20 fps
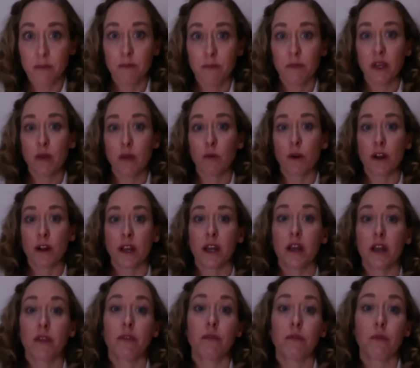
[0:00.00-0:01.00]
me
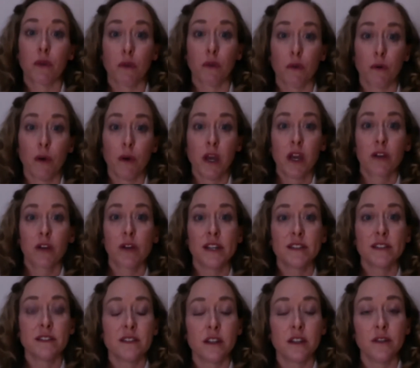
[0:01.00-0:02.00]
working through
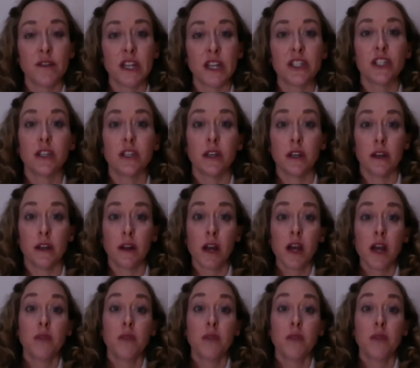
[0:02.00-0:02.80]
crisis intervention,